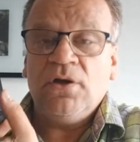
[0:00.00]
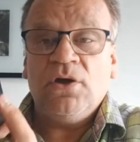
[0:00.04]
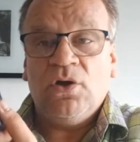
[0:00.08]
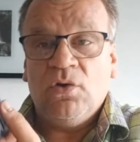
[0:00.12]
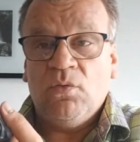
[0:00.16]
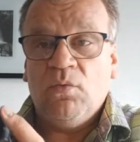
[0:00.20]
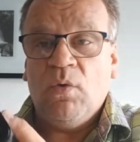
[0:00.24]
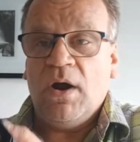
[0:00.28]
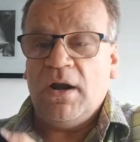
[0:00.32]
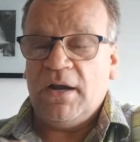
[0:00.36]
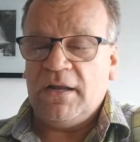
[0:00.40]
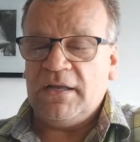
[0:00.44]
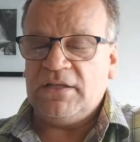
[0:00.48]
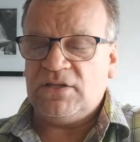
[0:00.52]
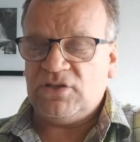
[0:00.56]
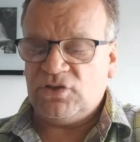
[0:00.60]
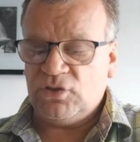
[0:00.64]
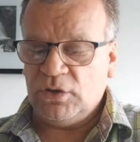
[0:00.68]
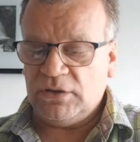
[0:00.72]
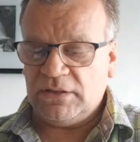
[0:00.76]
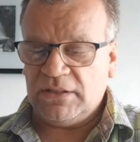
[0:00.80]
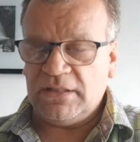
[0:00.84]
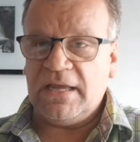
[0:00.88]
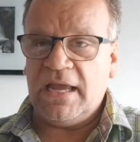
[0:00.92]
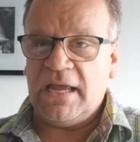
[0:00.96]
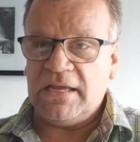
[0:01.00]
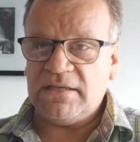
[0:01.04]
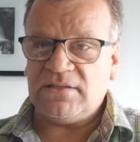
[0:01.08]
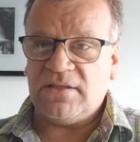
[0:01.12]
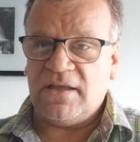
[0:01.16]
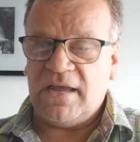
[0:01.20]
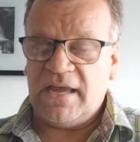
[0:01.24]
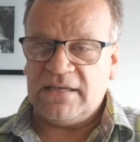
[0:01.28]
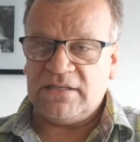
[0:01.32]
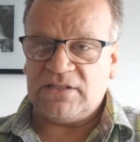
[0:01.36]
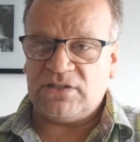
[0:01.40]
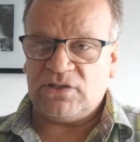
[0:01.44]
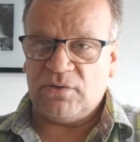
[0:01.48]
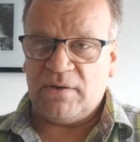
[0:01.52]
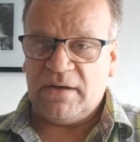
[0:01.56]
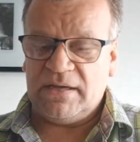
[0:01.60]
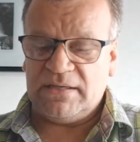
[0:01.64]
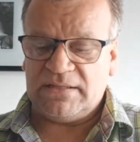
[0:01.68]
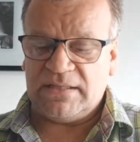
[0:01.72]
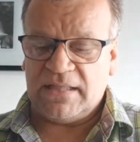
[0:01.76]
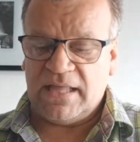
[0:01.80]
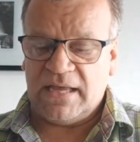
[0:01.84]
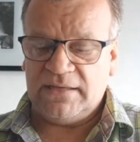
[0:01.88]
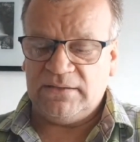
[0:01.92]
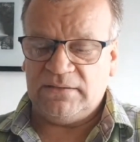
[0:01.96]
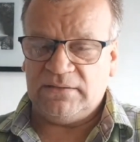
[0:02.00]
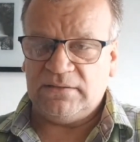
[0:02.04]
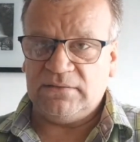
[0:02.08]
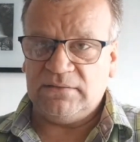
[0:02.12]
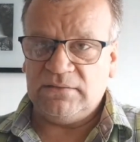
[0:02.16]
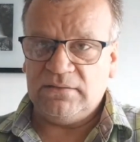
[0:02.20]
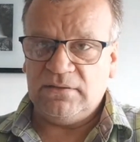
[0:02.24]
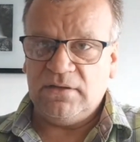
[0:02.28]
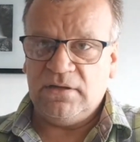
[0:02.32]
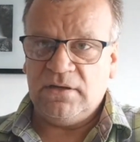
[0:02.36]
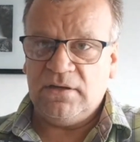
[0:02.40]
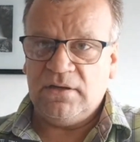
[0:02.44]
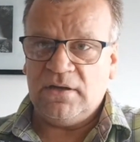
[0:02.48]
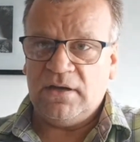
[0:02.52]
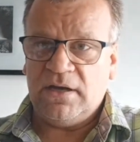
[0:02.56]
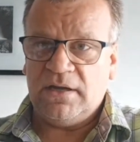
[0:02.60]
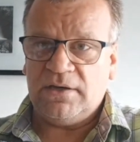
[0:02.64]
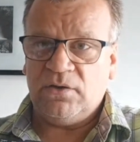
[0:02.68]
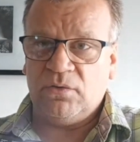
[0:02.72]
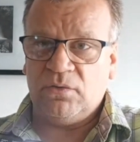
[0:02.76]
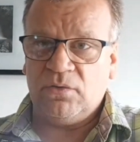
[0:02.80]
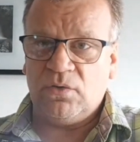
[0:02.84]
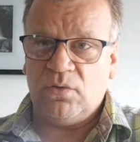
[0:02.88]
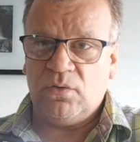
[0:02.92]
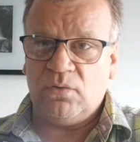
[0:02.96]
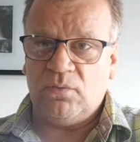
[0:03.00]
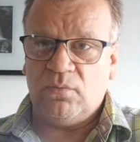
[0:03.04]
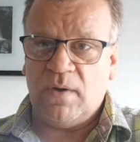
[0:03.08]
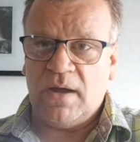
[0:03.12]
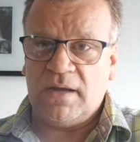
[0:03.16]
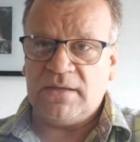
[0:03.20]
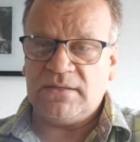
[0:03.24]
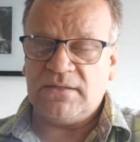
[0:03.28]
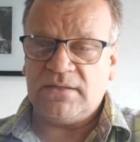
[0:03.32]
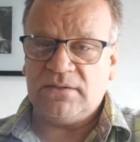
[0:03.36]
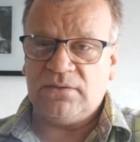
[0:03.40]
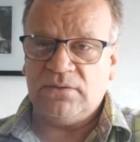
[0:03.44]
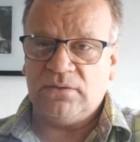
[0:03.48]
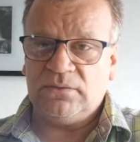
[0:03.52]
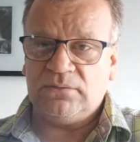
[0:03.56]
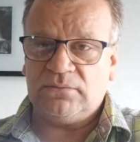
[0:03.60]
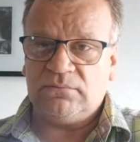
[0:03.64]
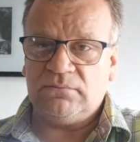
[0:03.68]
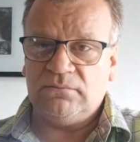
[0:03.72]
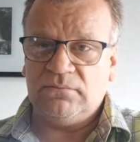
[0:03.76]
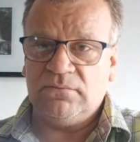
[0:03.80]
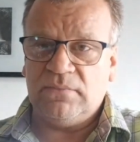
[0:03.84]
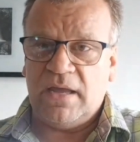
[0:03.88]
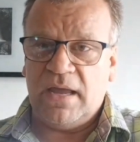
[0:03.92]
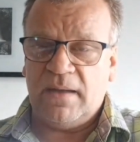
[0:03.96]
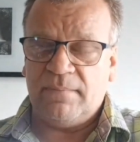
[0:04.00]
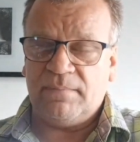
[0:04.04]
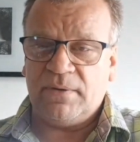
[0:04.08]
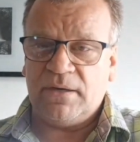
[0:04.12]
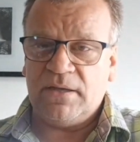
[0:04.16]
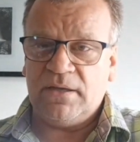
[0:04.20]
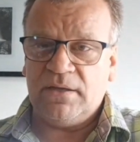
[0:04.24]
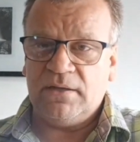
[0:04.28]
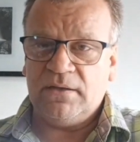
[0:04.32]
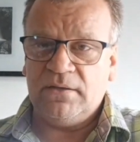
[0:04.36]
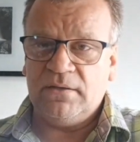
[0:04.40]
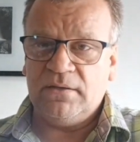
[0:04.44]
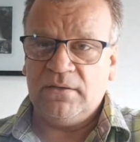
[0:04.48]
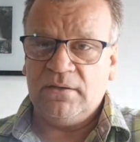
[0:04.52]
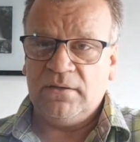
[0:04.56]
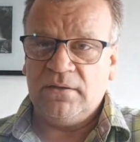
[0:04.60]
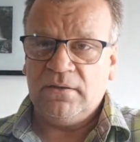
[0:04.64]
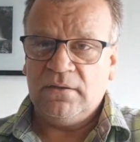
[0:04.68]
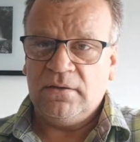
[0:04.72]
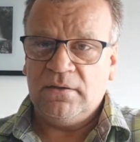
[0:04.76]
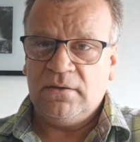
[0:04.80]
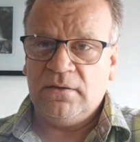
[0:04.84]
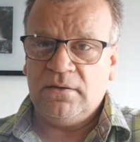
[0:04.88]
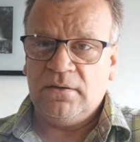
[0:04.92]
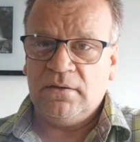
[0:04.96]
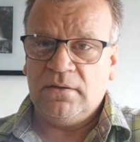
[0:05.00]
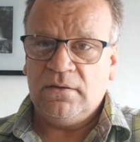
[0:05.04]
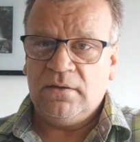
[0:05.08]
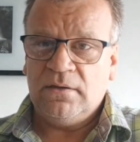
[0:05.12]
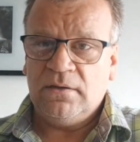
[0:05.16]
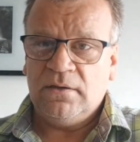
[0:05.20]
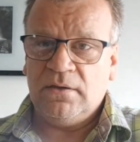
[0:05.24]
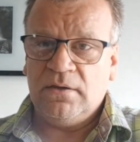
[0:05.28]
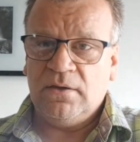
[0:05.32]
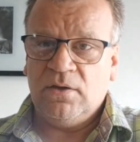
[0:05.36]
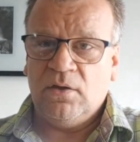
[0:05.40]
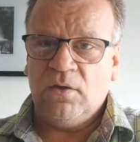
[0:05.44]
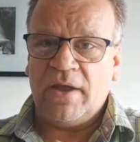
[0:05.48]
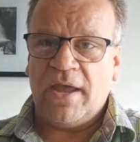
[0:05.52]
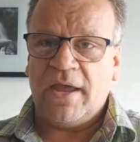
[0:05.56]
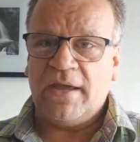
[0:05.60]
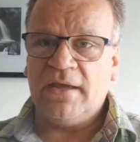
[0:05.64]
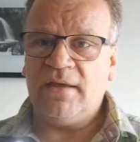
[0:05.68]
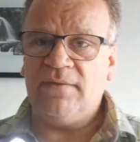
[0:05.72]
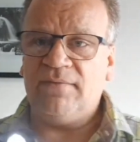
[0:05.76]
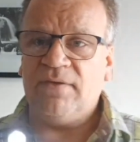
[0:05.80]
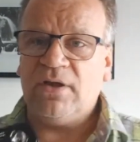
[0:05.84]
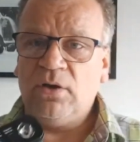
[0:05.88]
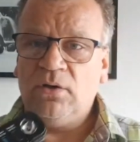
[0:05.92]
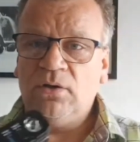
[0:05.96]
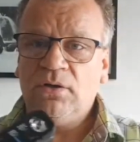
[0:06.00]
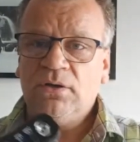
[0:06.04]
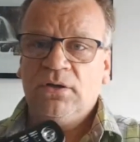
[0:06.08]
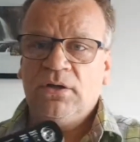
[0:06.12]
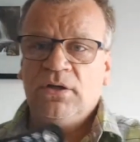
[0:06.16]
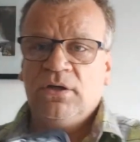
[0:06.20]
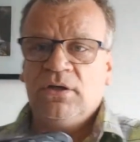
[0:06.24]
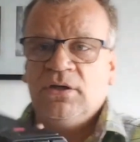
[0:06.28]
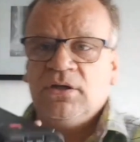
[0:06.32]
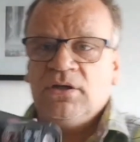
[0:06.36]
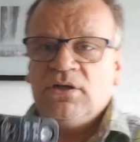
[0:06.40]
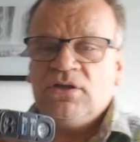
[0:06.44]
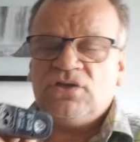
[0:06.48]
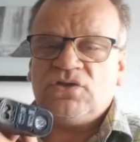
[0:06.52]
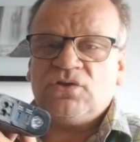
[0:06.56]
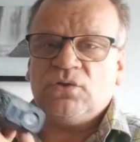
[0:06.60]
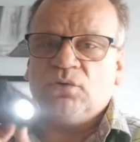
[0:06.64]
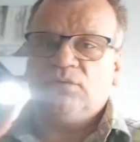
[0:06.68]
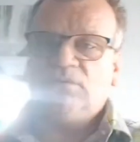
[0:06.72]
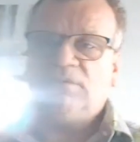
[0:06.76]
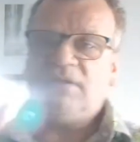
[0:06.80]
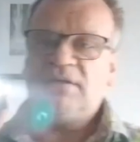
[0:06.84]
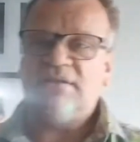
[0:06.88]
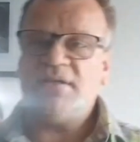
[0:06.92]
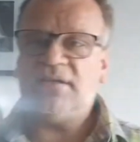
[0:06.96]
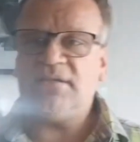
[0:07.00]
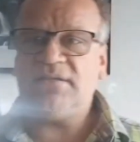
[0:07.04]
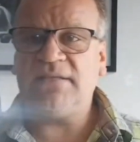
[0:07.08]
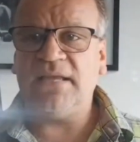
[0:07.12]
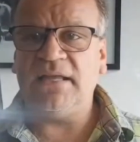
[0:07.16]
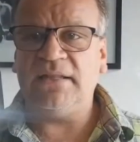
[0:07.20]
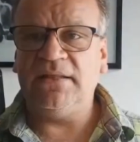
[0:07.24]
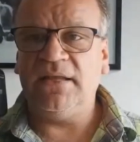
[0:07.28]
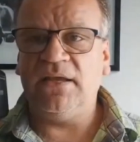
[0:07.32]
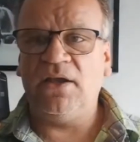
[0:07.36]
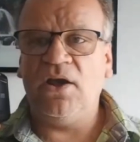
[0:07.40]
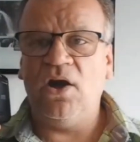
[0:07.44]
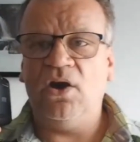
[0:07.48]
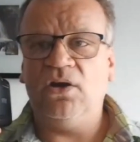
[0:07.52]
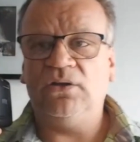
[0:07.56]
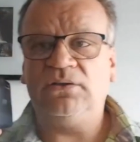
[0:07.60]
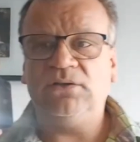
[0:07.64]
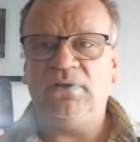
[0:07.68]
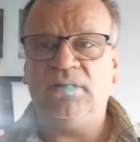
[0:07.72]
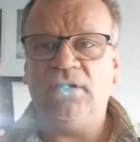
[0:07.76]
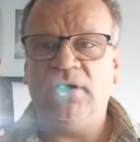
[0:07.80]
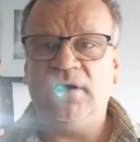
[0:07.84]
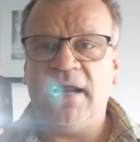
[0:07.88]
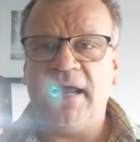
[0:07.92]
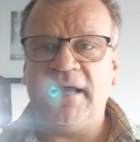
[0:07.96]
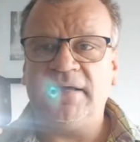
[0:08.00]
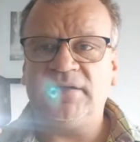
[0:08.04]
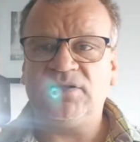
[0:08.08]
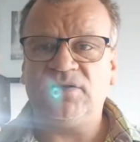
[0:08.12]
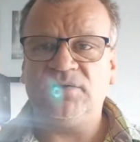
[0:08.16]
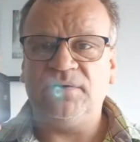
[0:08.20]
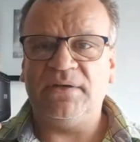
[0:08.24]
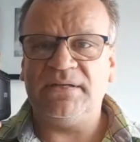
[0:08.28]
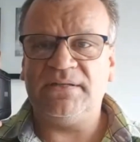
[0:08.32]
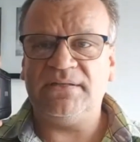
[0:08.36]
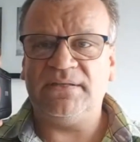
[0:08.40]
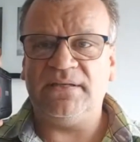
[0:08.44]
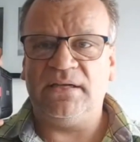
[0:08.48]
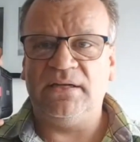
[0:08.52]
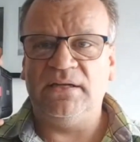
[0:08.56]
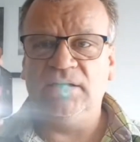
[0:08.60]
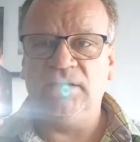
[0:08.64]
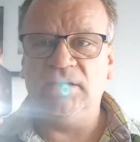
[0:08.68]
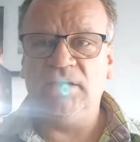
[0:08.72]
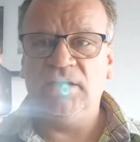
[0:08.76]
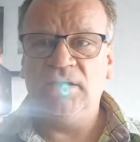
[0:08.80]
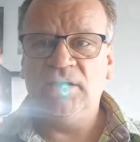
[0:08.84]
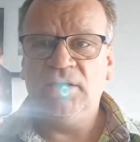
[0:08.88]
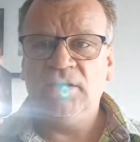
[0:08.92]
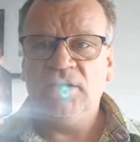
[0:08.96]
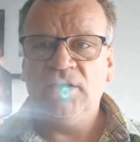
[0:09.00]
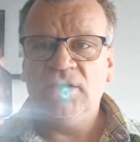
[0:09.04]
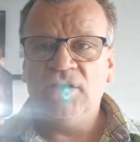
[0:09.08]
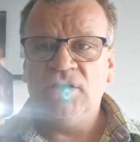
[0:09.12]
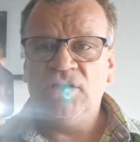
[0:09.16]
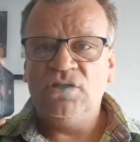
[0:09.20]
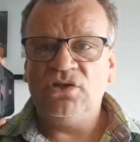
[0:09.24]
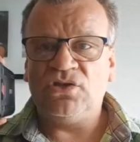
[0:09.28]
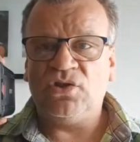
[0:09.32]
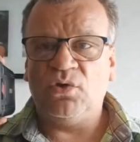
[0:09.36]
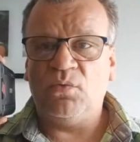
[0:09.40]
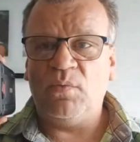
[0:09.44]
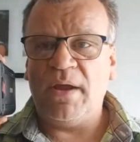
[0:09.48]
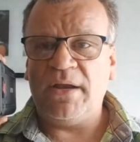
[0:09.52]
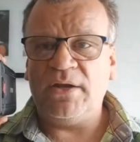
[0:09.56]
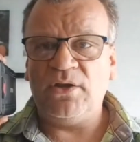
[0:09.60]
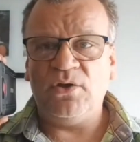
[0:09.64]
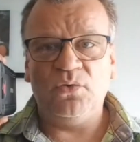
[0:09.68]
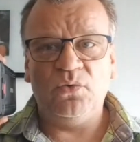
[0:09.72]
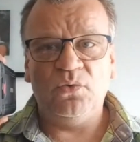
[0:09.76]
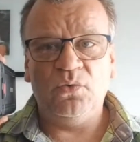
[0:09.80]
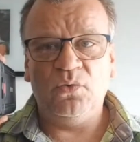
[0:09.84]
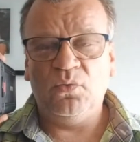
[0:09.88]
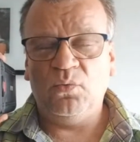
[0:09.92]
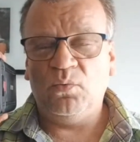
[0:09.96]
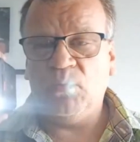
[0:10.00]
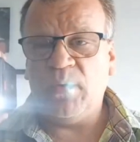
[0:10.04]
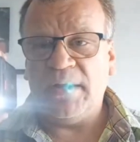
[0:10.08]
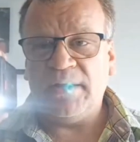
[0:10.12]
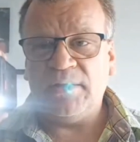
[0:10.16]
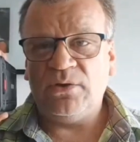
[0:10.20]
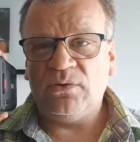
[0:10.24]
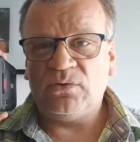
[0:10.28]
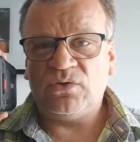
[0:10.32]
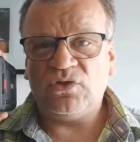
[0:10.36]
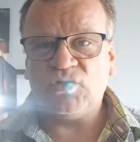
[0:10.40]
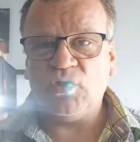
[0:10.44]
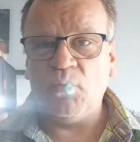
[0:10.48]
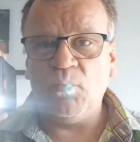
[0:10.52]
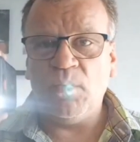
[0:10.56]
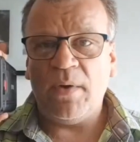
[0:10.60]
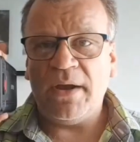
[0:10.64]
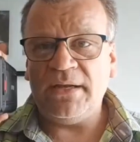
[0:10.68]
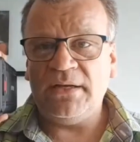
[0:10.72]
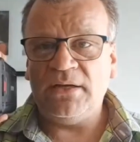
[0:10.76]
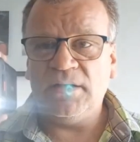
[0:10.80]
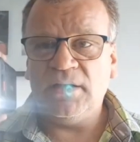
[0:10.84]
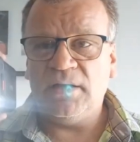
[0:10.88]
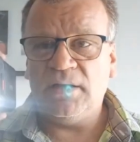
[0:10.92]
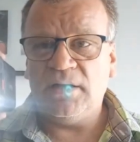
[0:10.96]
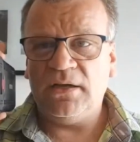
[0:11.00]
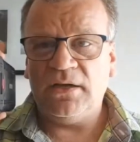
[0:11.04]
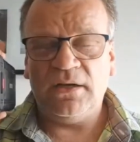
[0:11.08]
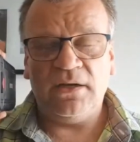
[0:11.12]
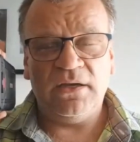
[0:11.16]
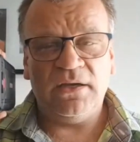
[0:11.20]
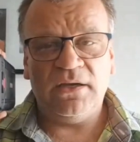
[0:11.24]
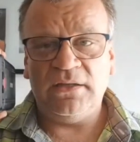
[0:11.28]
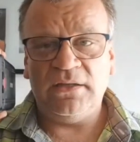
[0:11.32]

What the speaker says: Well, it certainly has the SOS light. I don't know why is it not happening. Oh yeah, here we go. So this is sending out an SOS signal. So when you're somewhere in a